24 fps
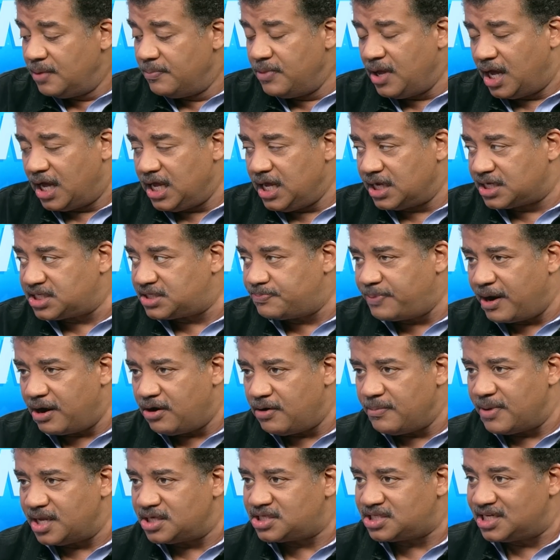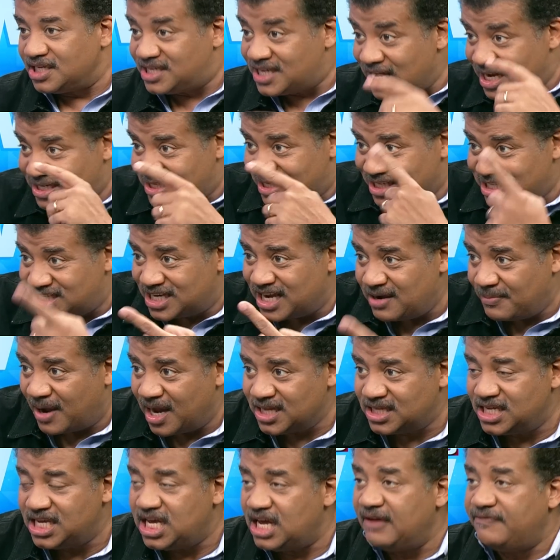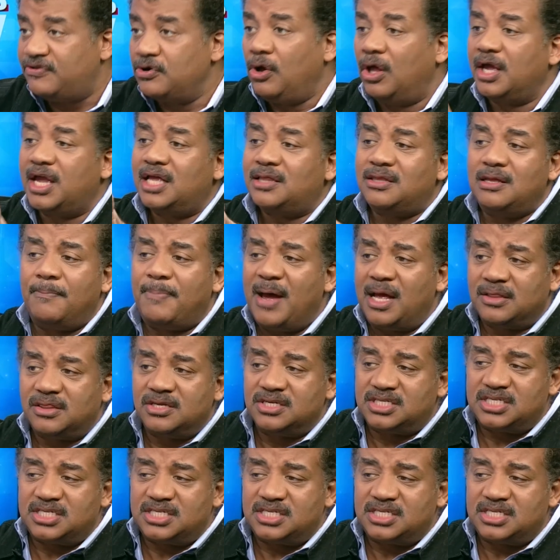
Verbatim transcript: uh, experiments to test the same idea, if you all get about the